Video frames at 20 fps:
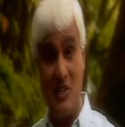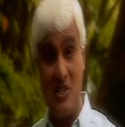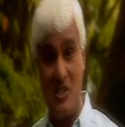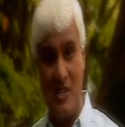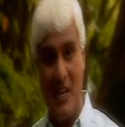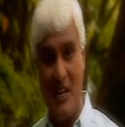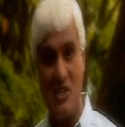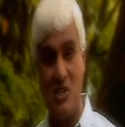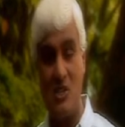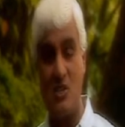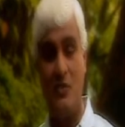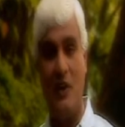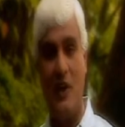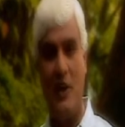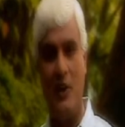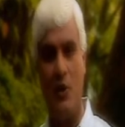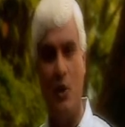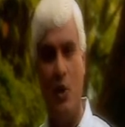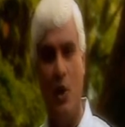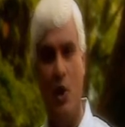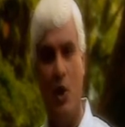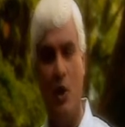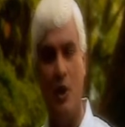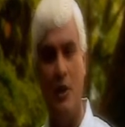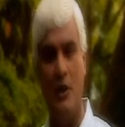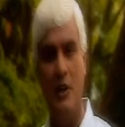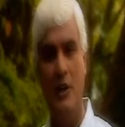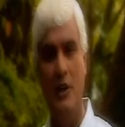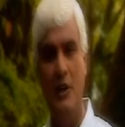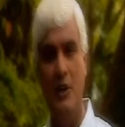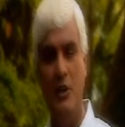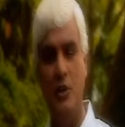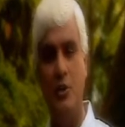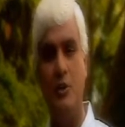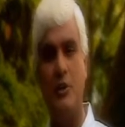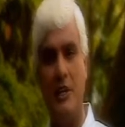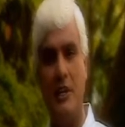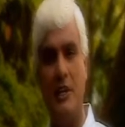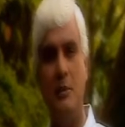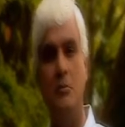can satisfy all.
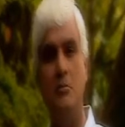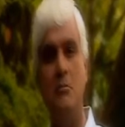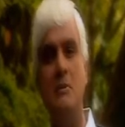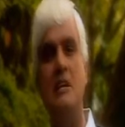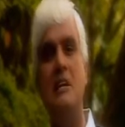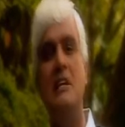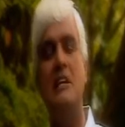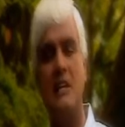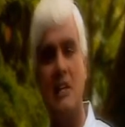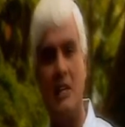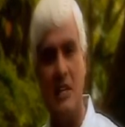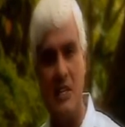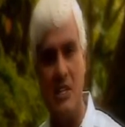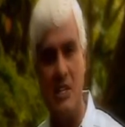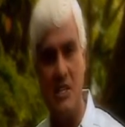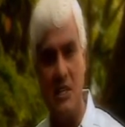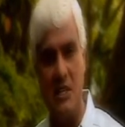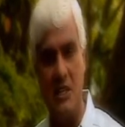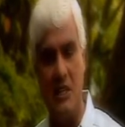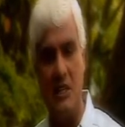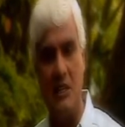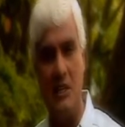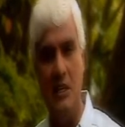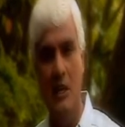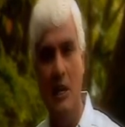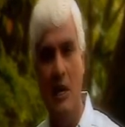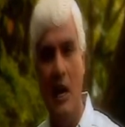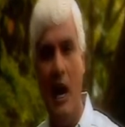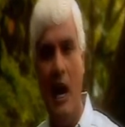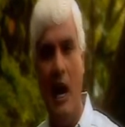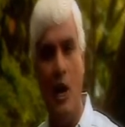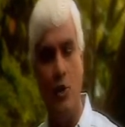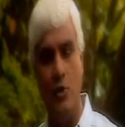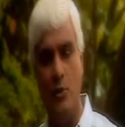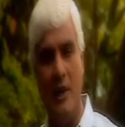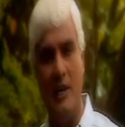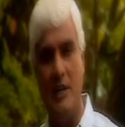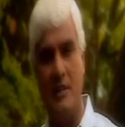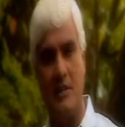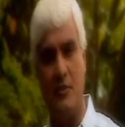You can immediately see how
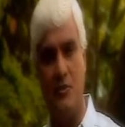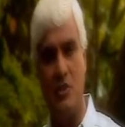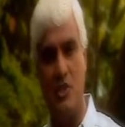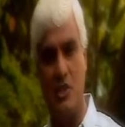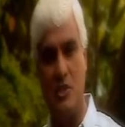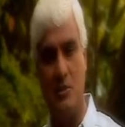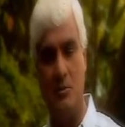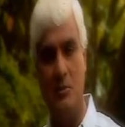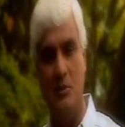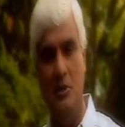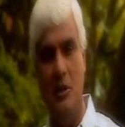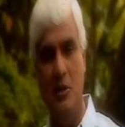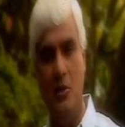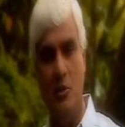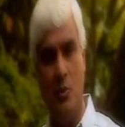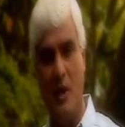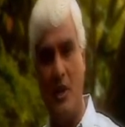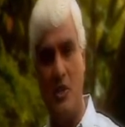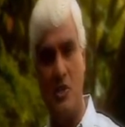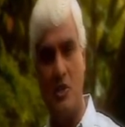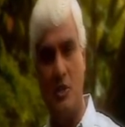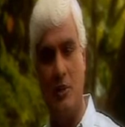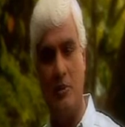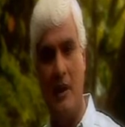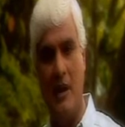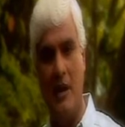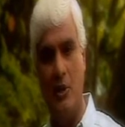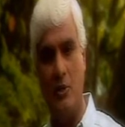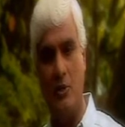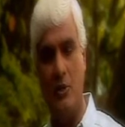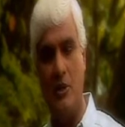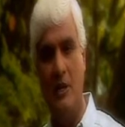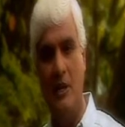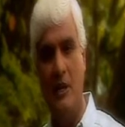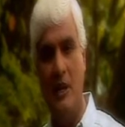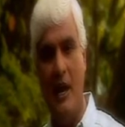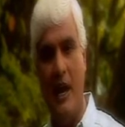relativism runs aground